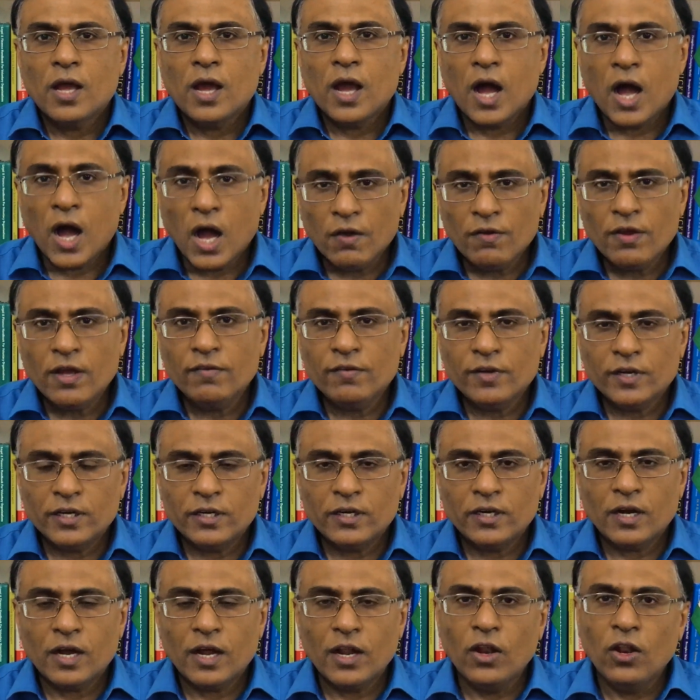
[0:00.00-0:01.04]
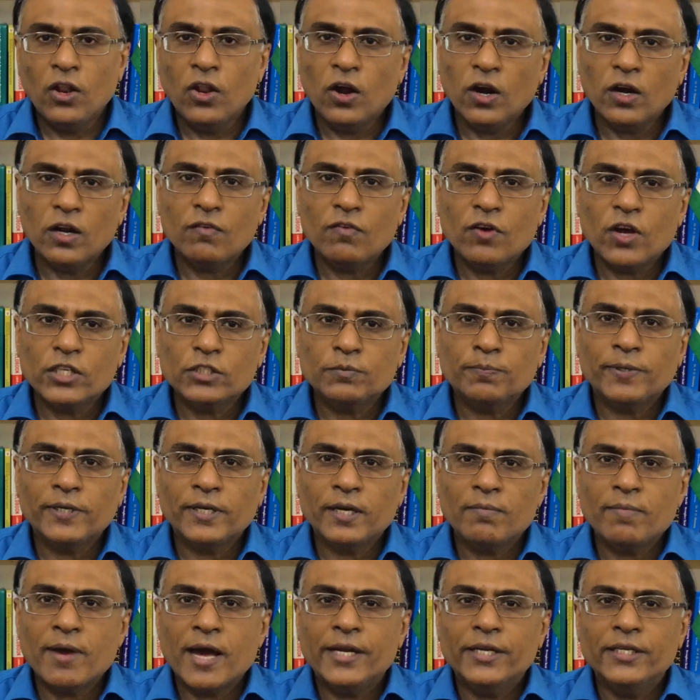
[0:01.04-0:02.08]
However, a lot of
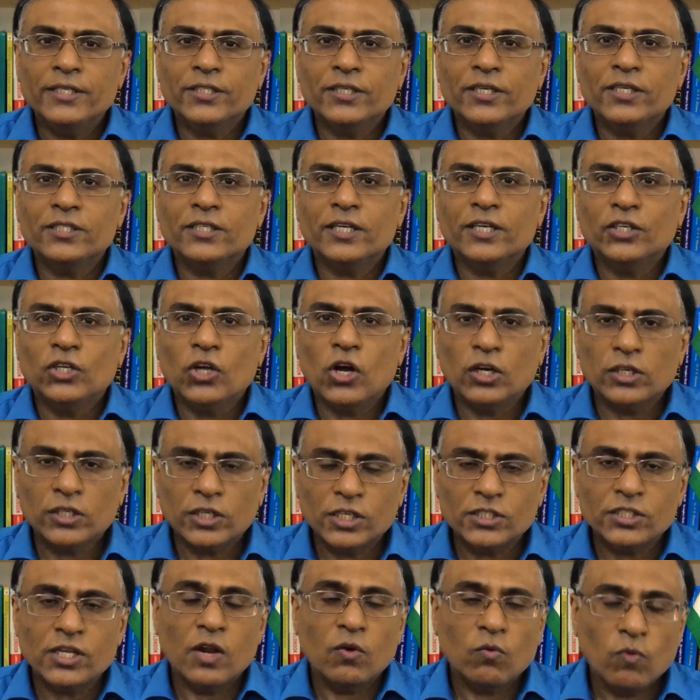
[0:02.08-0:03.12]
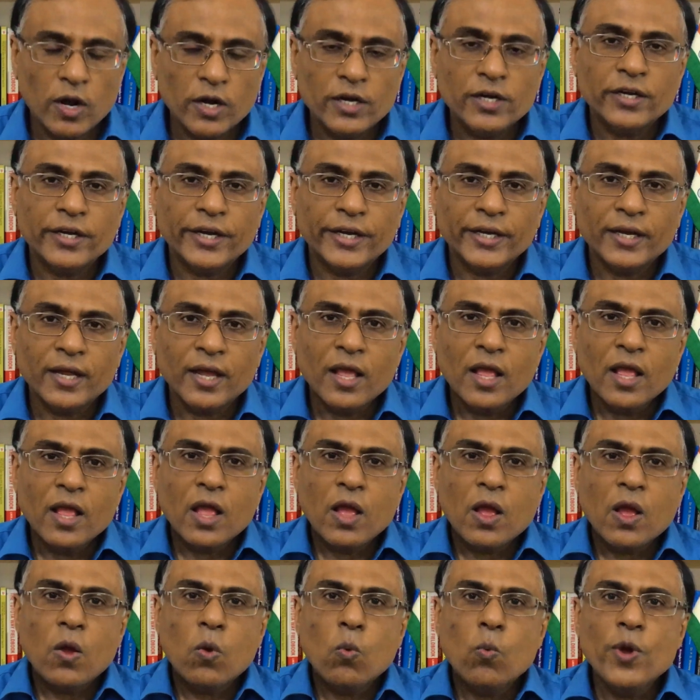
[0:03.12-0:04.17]
hospital managers and doctors are wondering
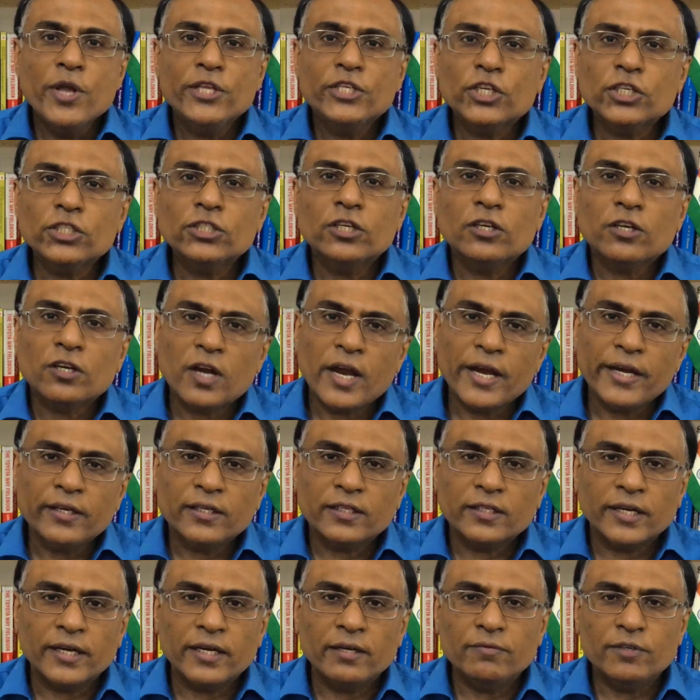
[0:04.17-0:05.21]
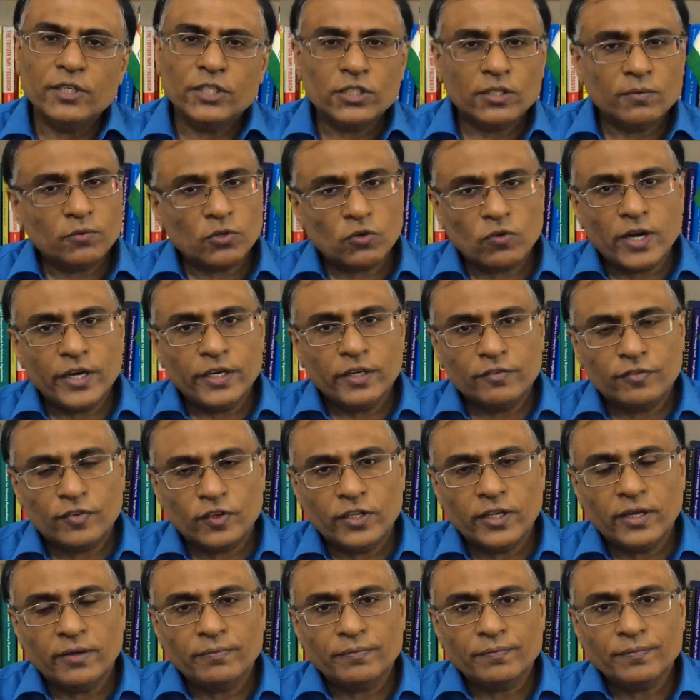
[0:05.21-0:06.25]
which is the right telemedicine provider
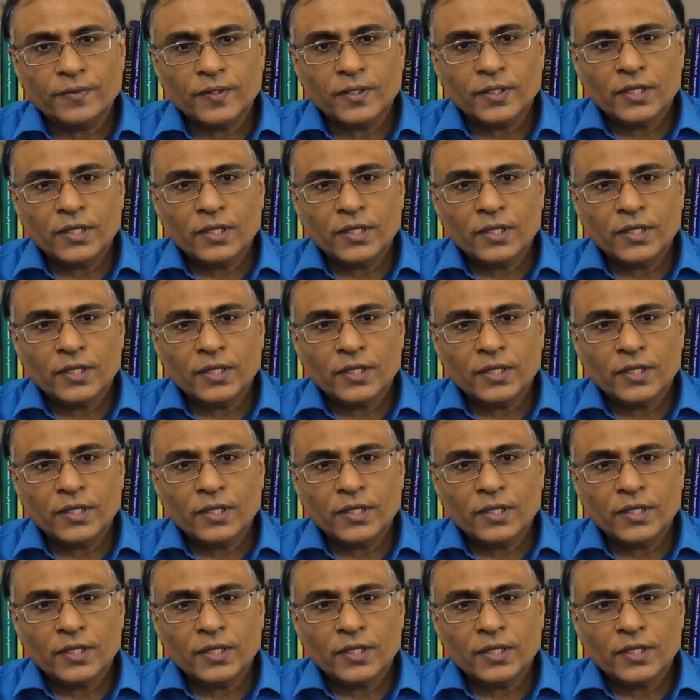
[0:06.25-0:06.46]
for them.